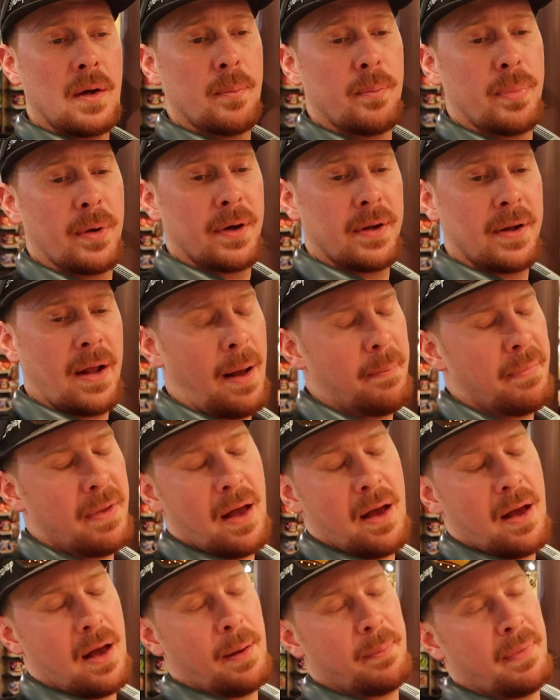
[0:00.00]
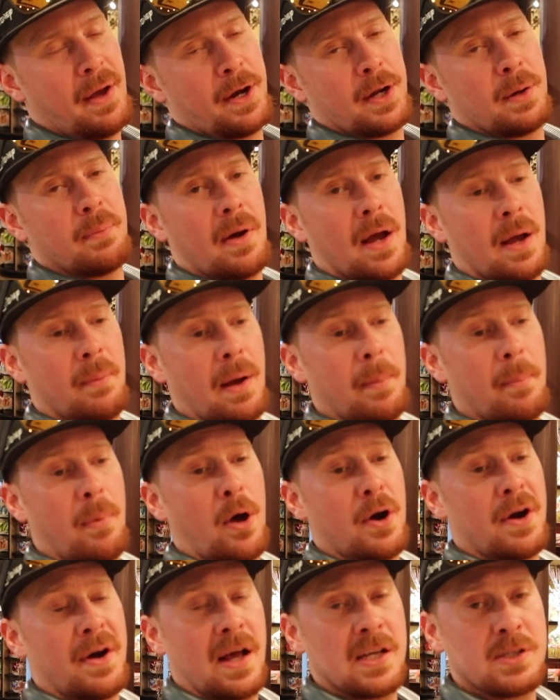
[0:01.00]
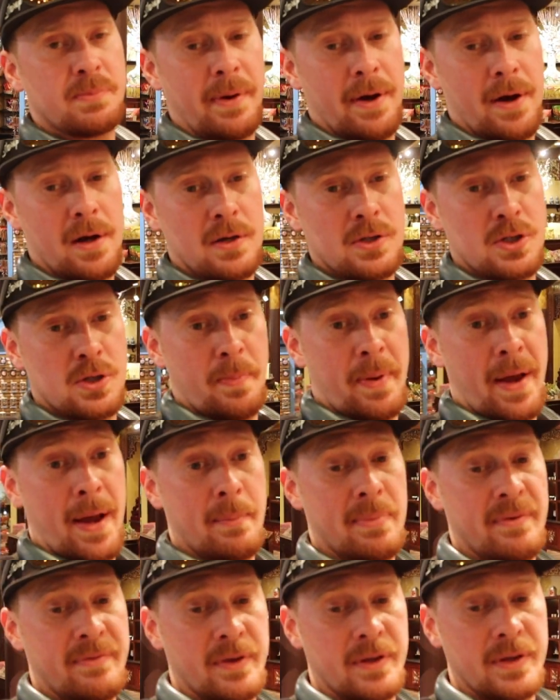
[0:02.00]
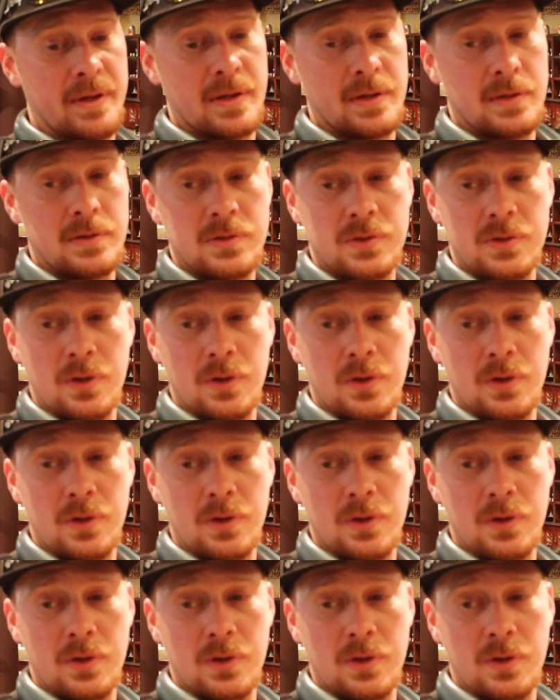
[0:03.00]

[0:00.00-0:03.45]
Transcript: but I'm not I'm not gonna buy them. I bought a nice pair at Japan Pavilion.